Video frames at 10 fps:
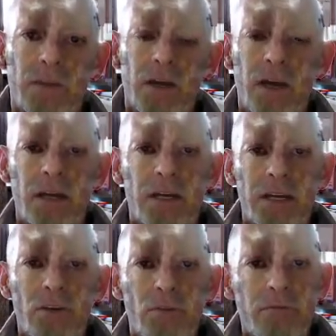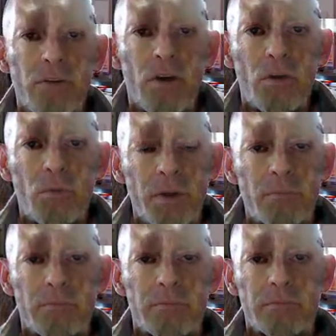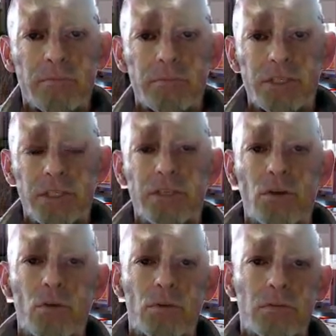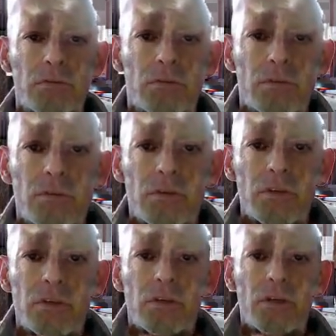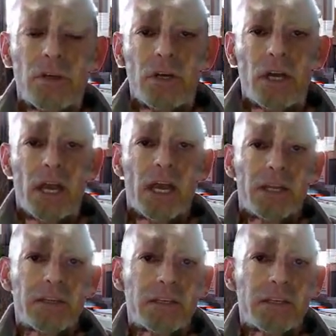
I I don't fall whim to ego. And